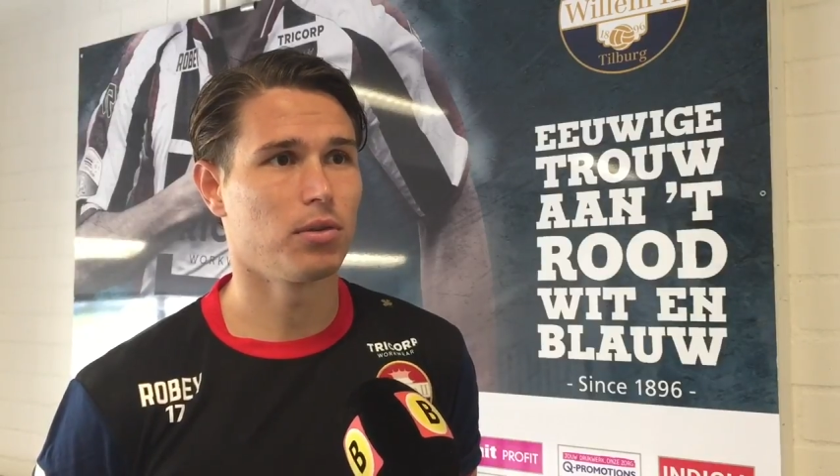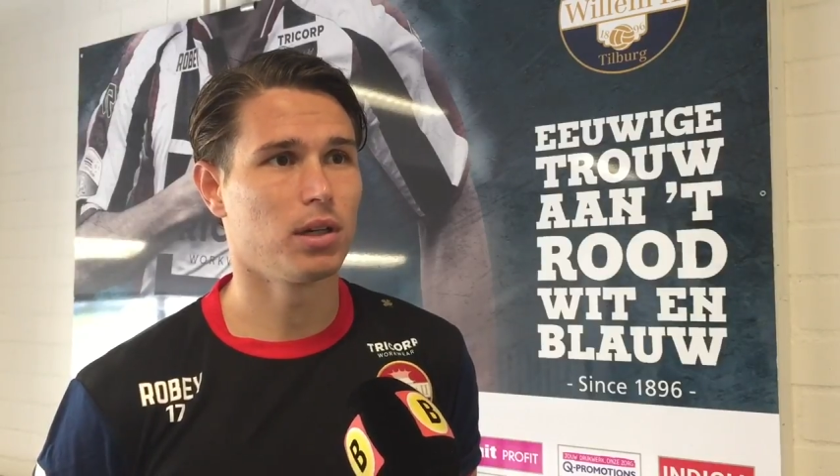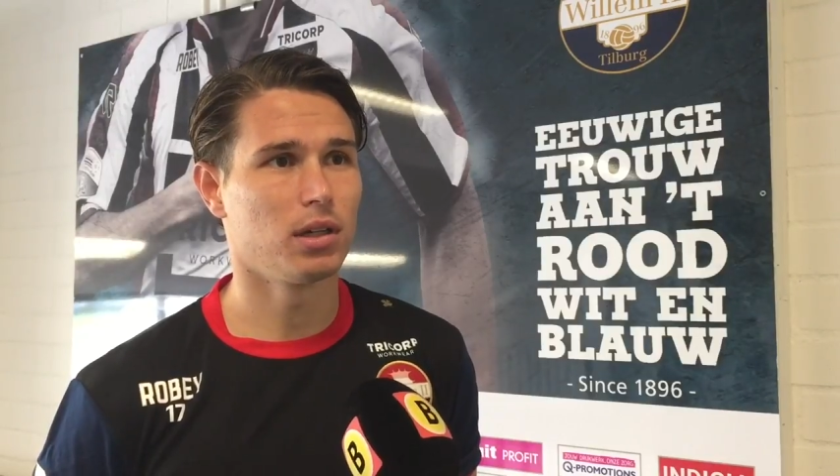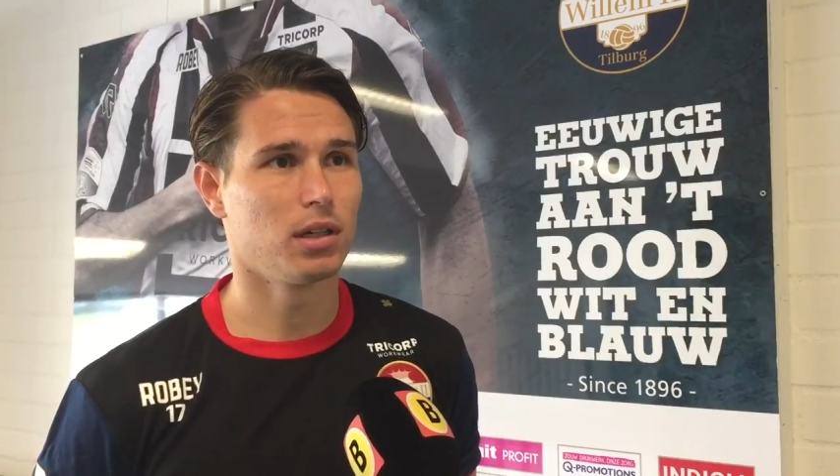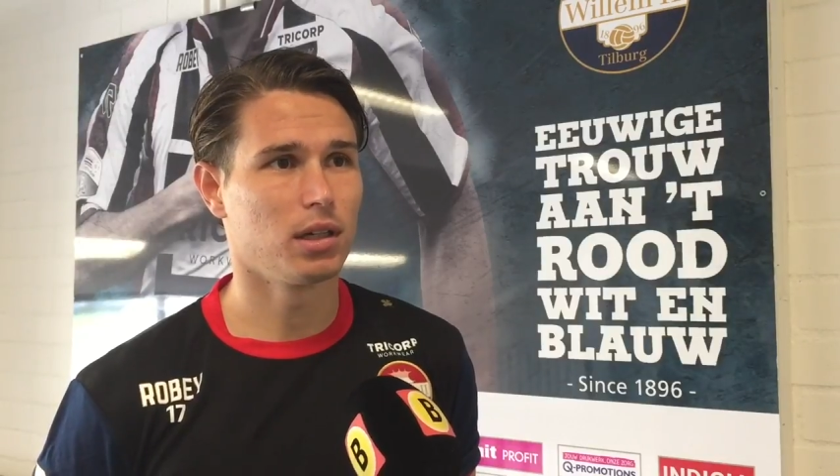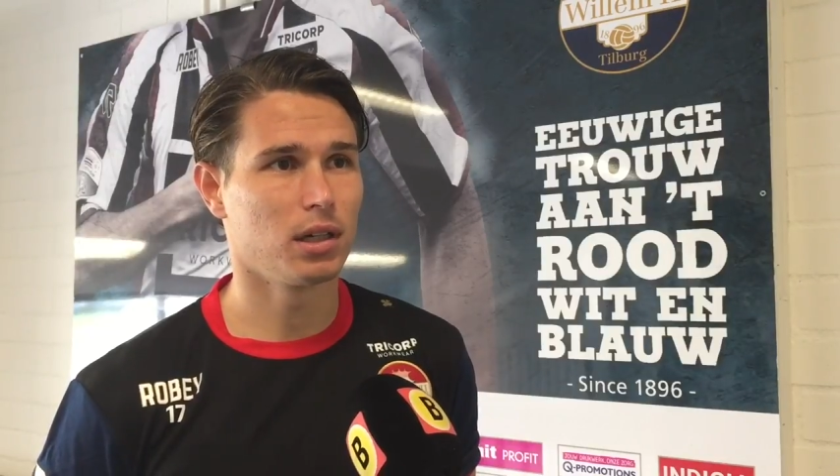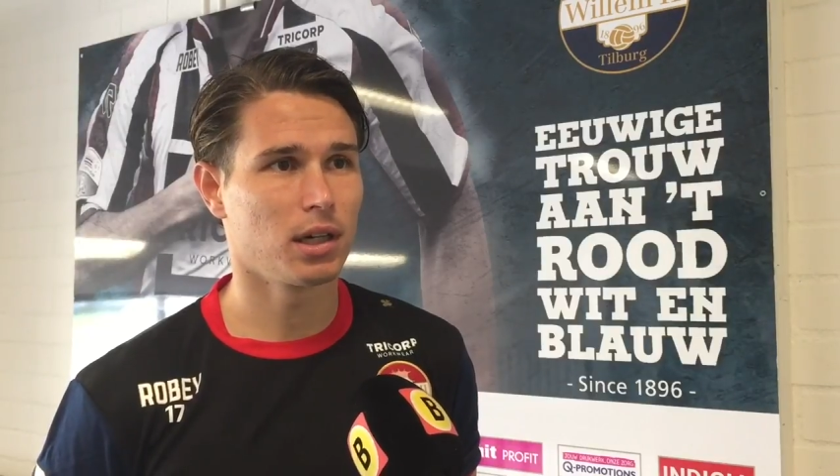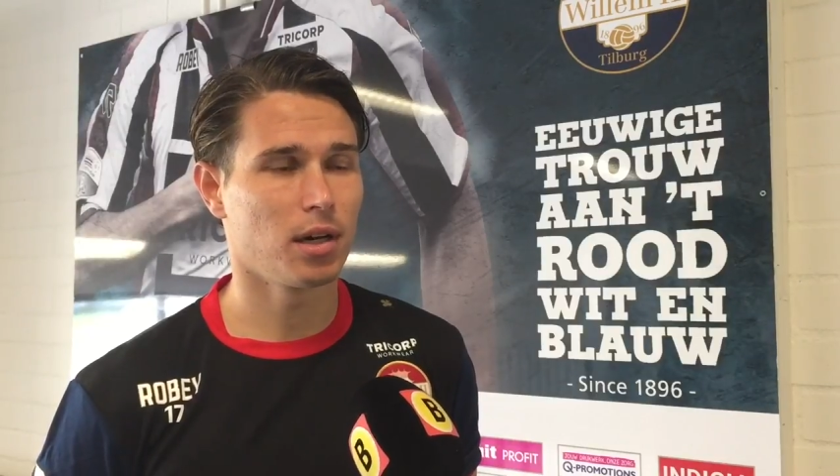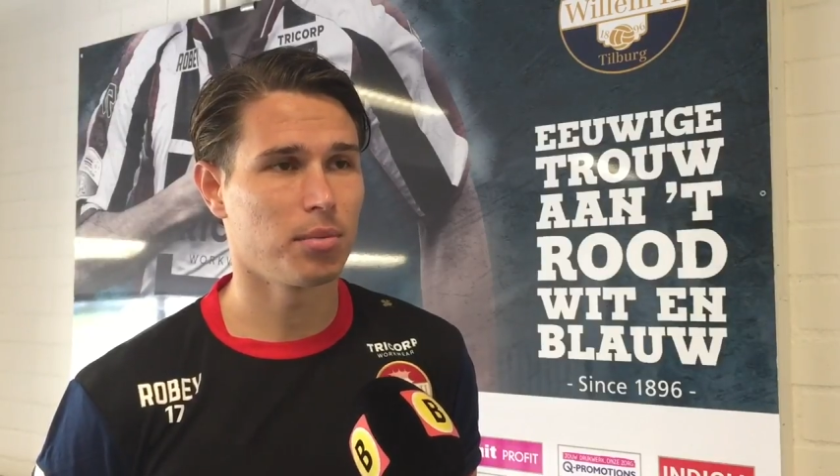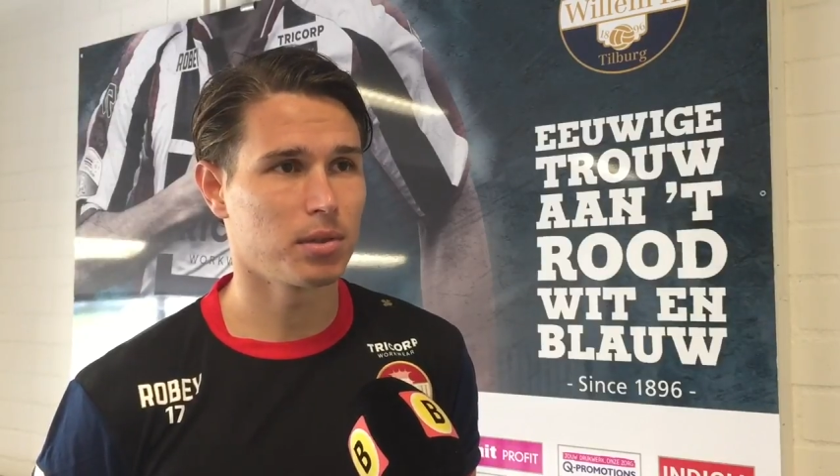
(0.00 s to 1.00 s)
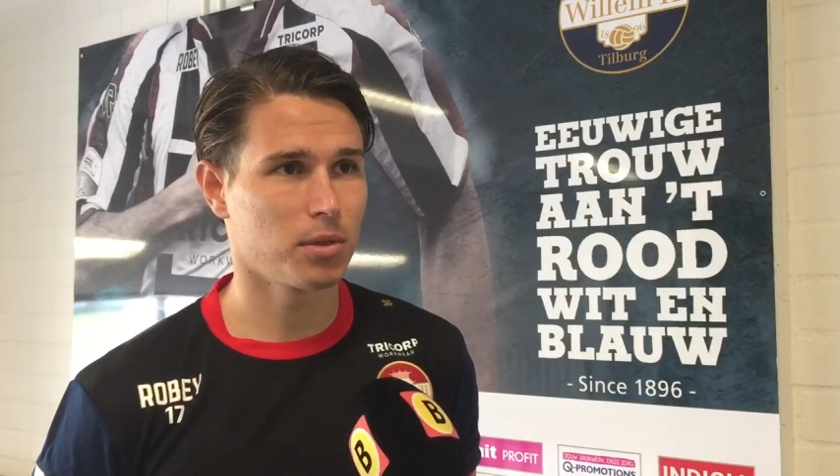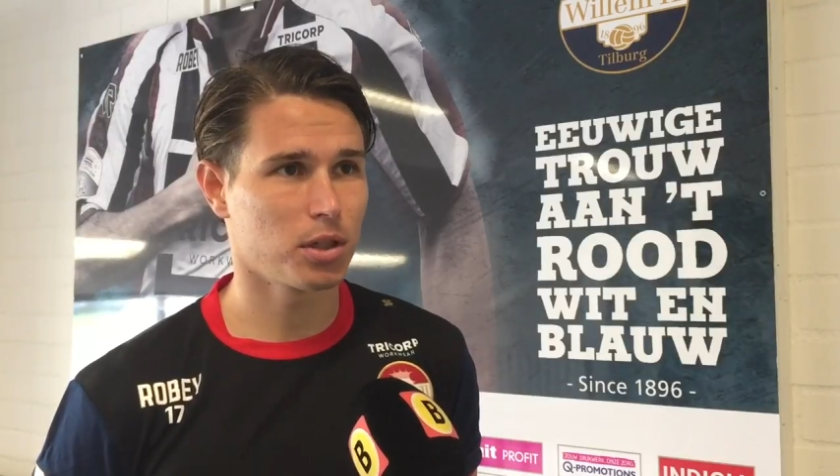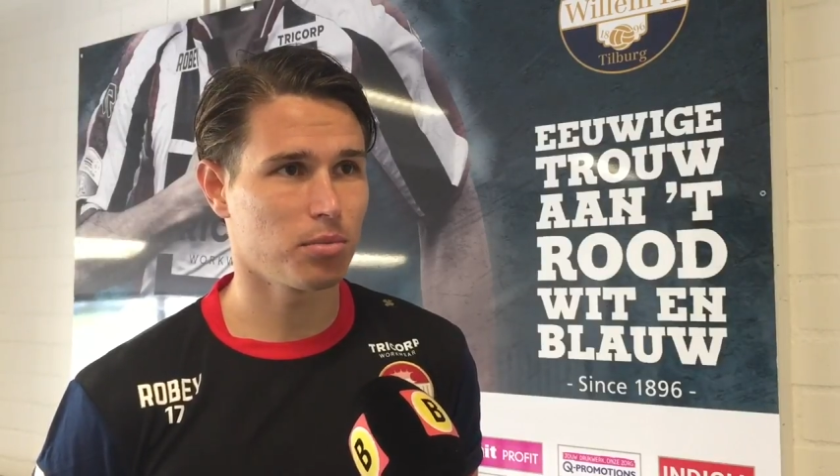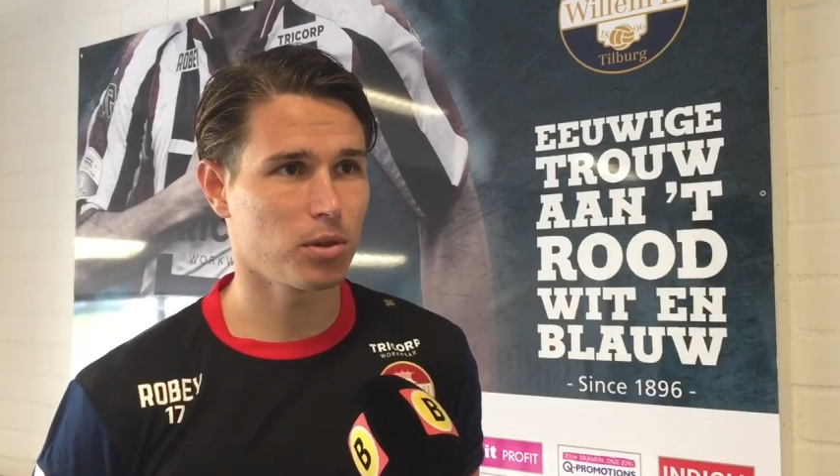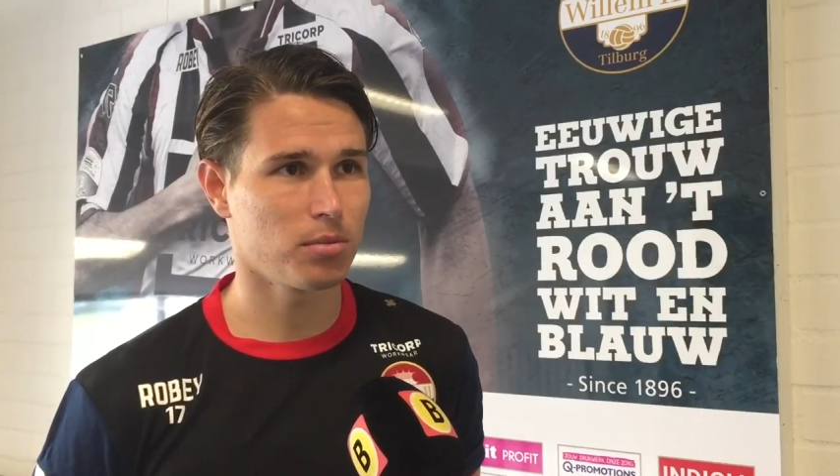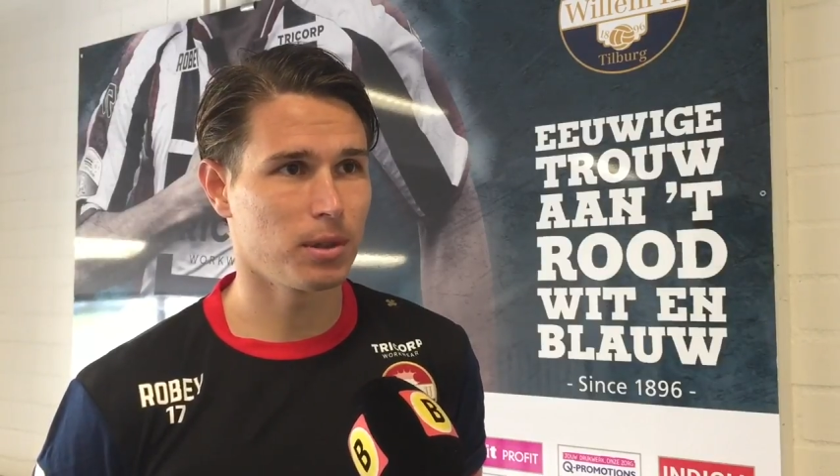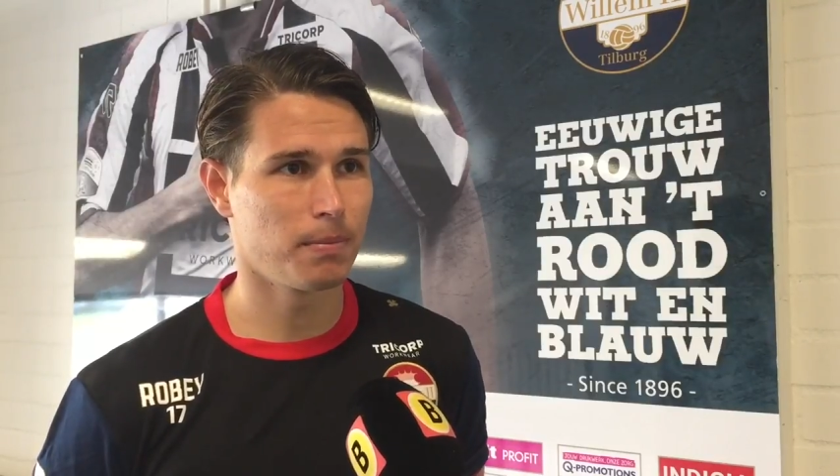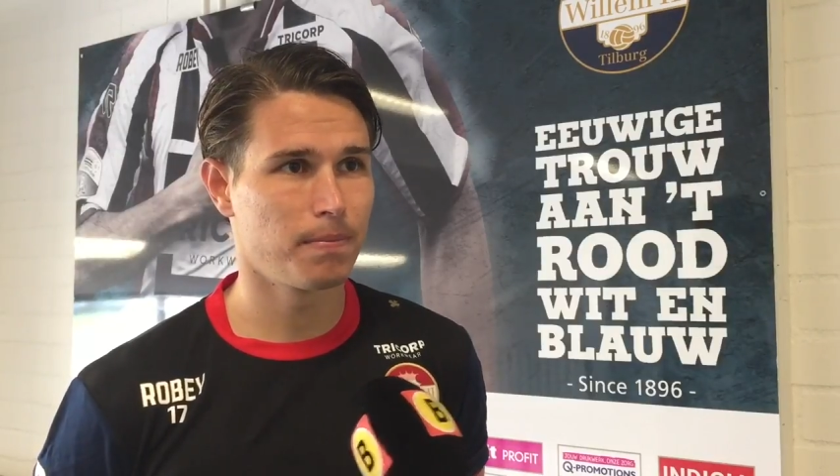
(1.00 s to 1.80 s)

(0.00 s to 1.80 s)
will help as much as possible.